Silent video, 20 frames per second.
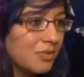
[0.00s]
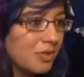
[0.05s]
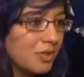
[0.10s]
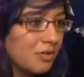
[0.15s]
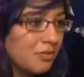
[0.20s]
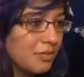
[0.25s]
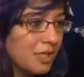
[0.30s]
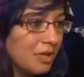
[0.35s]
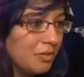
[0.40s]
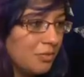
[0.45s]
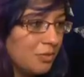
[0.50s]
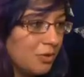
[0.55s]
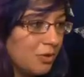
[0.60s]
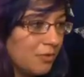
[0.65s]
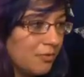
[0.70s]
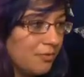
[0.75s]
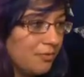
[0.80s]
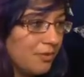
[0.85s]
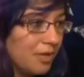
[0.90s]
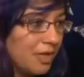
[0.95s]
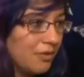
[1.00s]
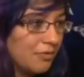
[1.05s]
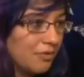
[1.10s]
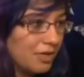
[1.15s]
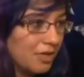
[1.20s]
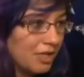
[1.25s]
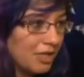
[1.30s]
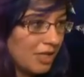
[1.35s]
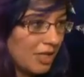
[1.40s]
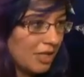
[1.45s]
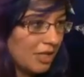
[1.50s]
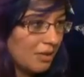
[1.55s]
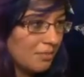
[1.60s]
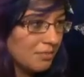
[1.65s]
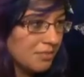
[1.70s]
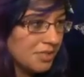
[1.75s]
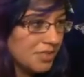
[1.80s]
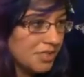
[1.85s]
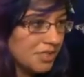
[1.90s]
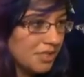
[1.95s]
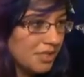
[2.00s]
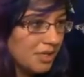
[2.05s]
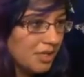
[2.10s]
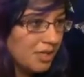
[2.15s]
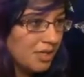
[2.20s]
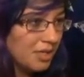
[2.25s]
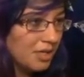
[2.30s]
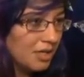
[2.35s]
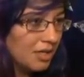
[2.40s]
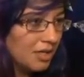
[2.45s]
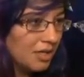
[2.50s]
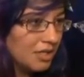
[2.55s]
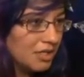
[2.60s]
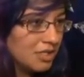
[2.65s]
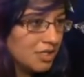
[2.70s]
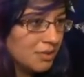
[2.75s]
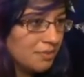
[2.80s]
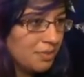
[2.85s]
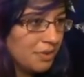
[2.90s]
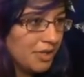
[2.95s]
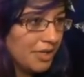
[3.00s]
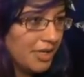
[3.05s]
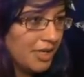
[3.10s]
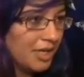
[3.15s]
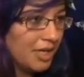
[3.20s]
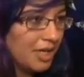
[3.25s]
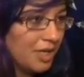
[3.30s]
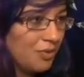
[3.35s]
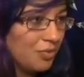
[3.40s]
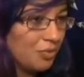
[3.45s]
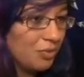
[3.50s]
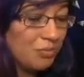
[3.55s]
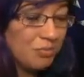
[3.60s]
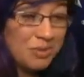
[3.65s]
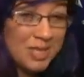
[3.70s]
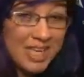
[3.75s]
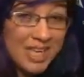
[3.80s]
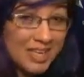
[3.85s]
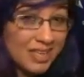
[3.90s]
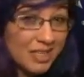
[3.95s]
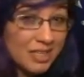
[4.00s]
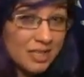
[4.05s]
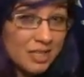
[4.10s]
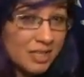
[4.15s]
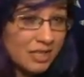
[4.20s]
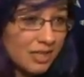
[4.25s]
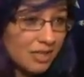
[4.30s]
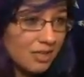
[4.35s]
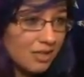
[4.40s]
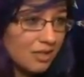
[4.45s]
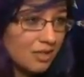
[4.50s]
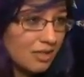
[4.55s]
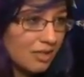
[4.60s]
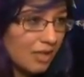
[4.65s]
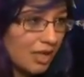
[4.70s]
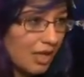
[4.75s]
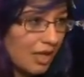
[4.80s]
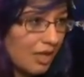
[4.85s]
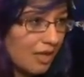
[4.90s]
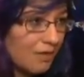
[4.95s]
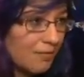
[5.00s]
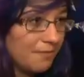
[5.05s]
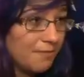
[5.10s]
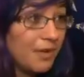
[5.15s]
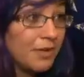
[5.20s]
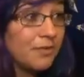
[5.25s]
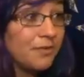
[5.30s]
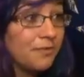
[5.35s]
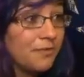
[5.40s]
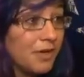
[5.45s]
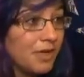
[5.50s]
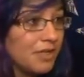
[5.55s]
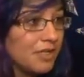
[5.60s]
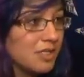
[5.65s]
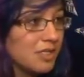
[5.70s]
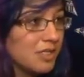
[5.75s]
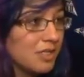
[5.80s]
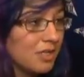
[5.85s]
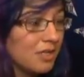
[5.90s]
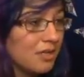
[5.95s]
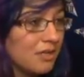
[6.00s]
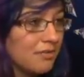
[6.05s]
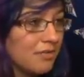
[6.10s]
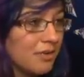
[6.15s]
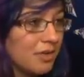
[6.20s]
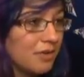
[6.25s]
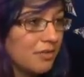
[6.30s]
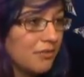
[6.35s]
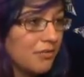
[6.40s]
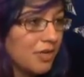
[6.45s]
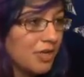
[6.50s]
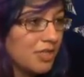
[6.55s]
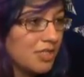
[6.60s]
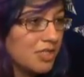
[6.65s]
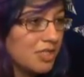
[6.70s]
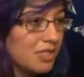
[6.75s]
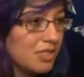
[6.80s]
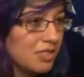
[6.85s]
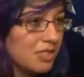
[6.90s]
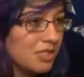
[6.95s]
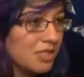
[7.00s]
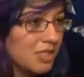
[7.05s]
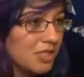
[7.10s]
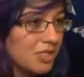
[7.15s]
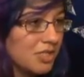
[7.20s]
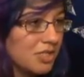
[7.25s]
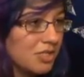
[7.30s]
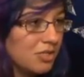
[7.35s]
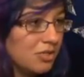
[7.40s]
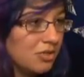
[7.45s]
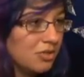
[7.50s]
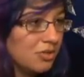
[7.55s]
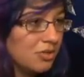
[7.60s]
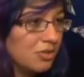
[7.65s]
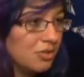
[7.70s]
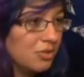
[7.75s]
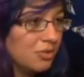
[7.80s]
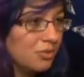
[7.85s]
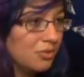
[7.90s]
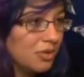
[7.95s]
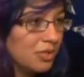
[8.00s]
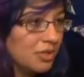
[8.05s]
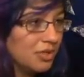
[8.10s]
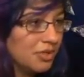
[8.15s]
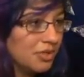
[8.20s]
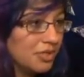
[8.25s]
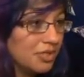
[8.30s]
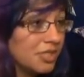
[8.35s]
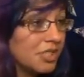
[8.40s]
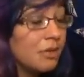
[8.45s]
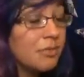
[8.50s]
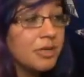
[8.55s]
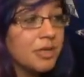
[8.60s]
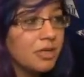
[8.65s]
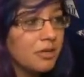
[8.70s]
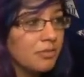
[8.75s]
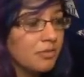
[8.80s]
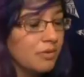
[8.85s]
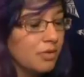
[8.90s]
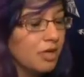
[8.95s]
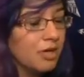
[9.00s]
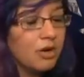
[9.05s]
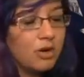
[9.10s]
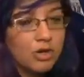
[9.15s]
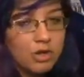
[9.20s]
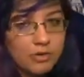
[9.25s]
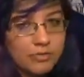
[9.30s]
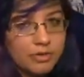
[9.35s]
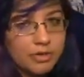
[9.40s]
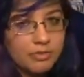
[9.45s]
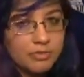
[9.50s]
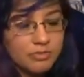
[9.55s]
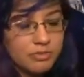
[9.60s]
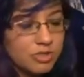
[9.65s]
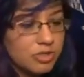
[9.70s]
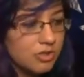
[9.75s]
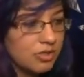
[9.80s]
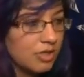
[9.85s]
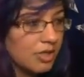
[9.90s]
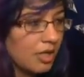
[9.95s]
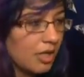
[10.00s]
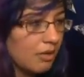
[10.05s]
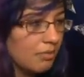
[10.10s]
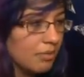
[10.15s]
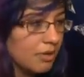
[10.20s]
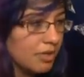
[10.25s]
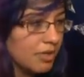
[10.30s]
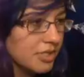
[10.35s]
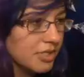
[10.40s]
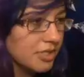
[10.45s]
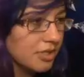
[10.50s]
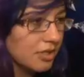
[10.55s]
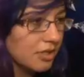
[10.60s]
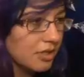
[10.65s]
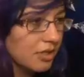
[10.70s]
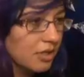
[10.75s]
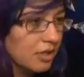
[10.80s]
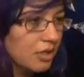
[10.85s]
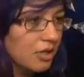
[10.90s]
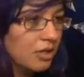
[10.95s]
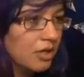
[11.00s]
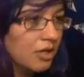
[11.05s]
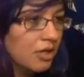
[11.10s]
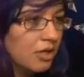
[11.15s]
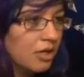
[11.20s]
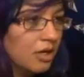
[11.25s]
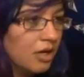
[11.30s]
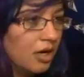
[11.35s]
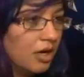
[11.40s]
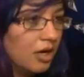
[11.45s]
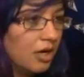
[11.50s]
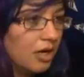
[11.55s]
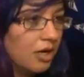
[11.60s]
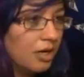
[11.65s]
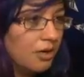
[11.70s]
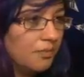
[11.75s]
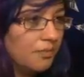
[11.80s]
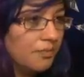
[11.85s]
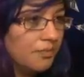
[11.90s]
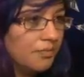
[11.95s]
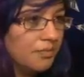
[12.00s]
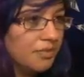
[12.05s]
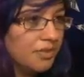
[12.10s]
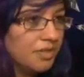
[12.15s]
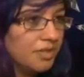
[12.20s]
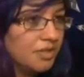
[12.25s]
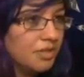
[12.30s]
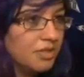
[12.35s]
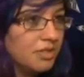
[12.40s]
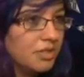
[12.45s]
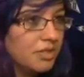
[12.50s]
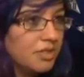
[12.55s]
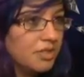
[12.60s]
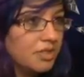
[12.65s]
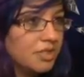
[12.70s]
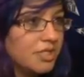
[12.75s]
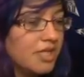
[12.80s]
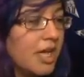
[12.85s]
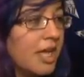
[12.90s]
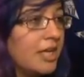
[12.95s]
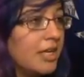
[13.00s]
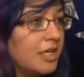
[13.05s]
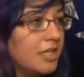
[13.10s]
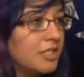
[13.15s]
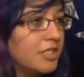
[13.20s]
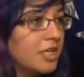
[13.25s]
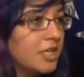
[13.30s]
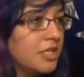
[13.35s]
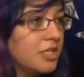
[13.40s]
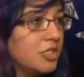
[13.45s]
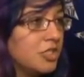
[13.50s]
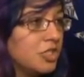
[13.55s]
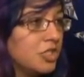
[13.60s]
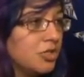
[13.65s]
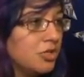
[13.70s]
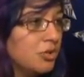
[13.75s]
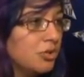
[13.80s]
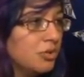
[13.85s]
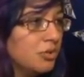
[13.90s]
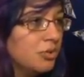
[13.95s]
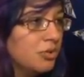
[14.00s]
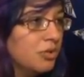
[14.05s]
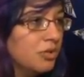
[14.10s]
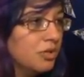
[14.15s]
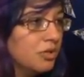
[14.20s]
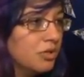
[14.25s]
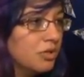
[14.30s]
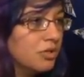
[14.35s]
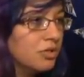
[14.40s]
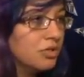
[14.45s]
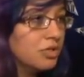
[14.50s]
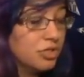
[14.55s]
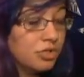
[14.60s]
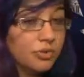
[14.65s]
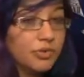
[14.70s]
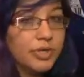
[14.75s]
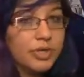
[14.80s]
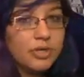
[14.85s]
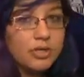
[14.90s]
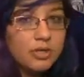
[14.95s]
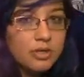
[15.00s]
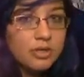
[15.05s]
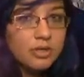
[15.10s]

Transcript: one of my more favorite games to play repeatedly. And Final Fantasy. Final Fantasy does that too with some of them. Not all of them do the Game Plus thing. 10 and 10-2 do it.